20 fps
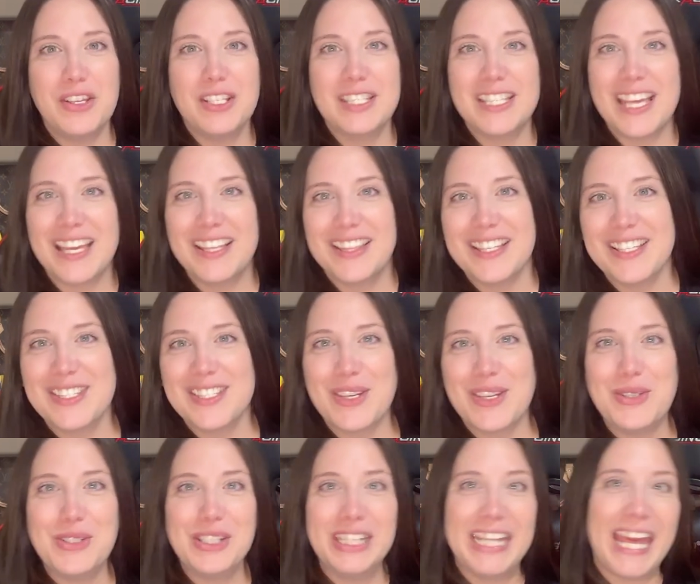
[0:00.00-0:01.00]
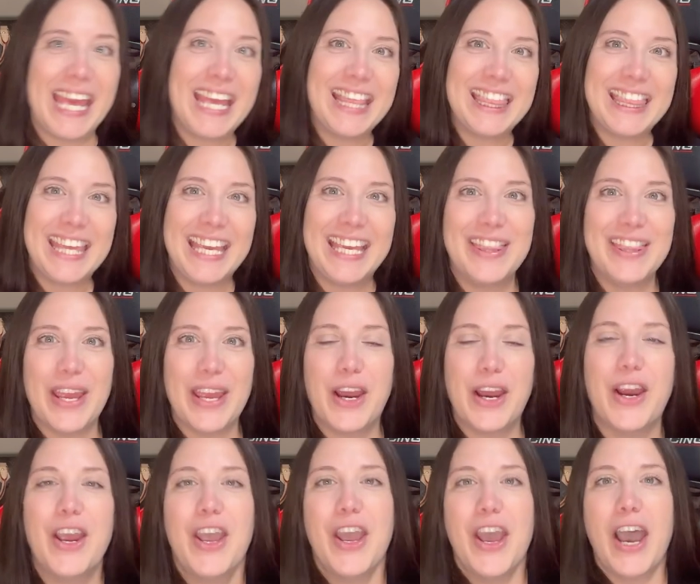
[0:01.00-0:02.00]
There's like this little lake thing
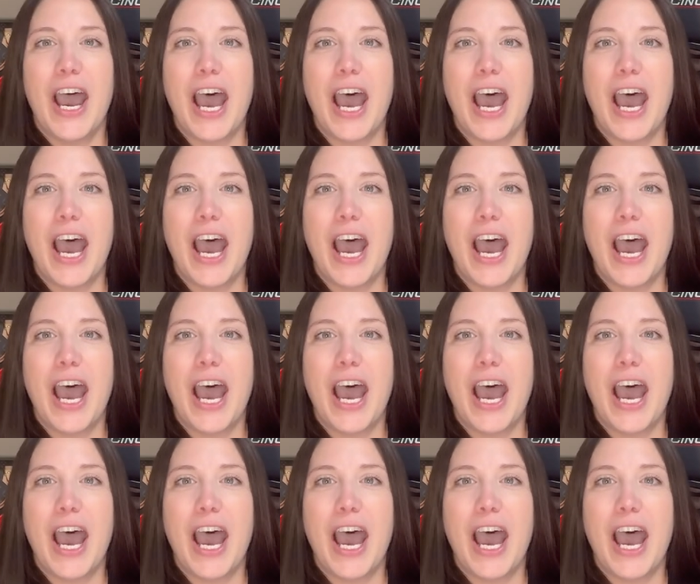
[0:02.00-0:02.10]
there.